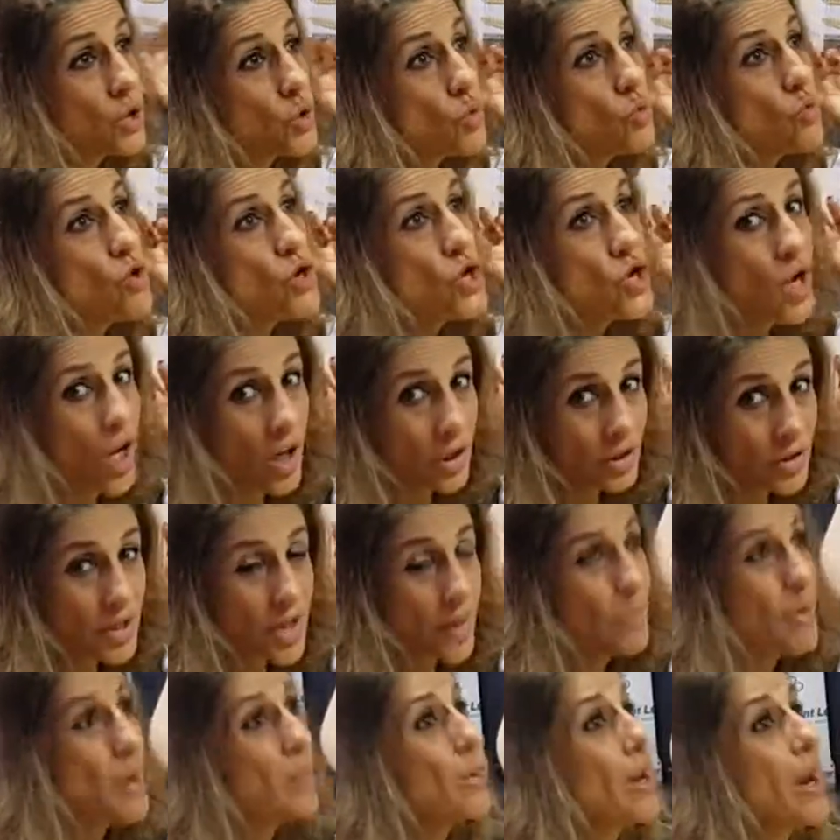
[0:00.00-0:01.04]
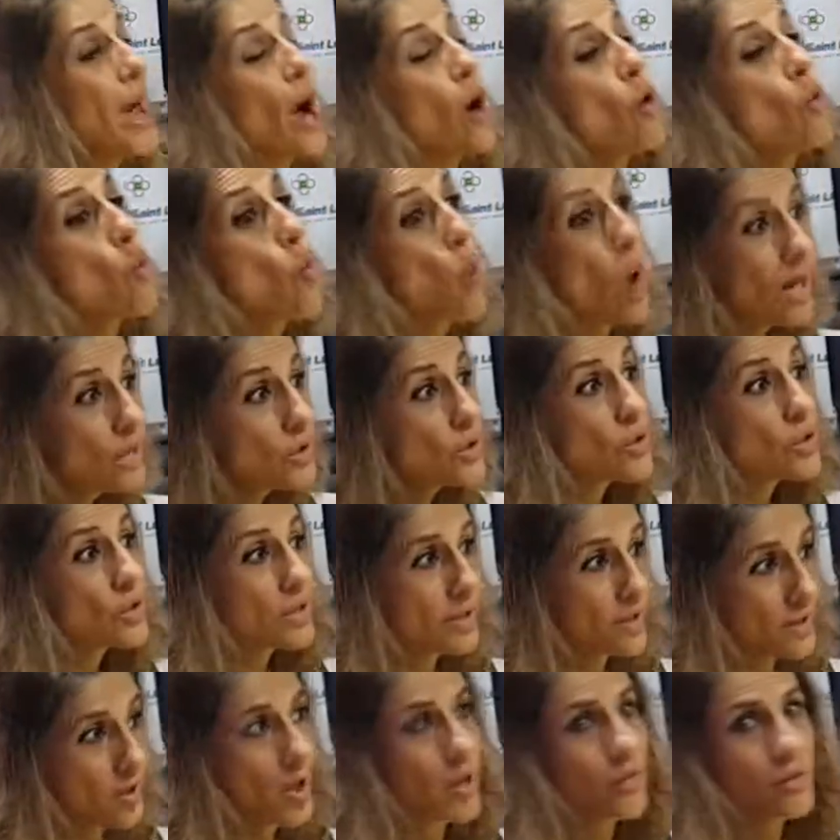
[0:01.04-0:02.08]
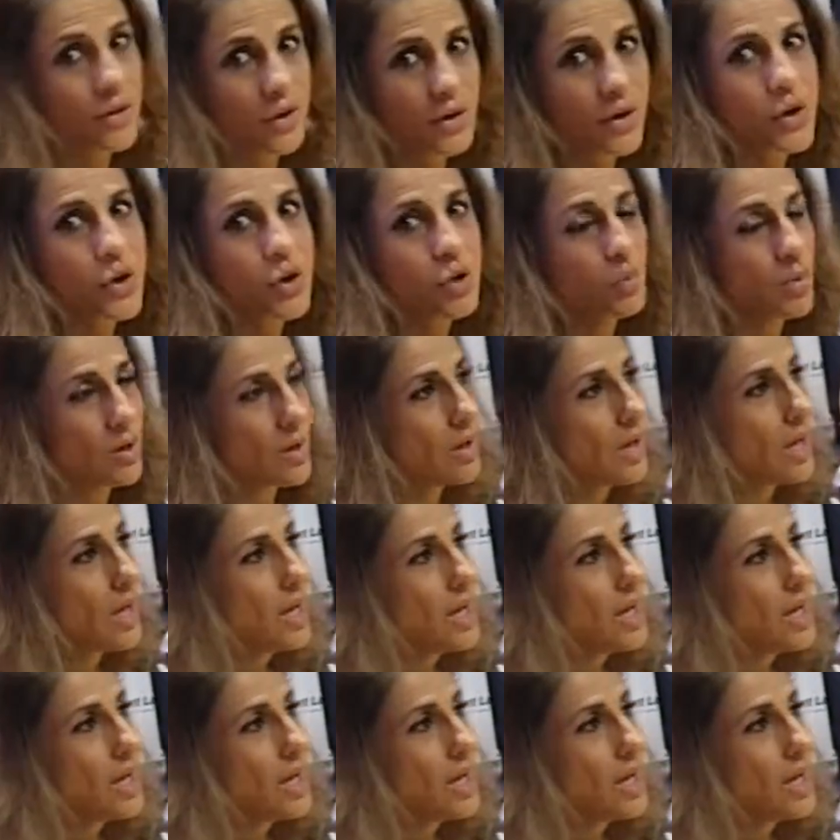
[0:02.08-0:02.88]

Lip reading: are want to discover Cuba.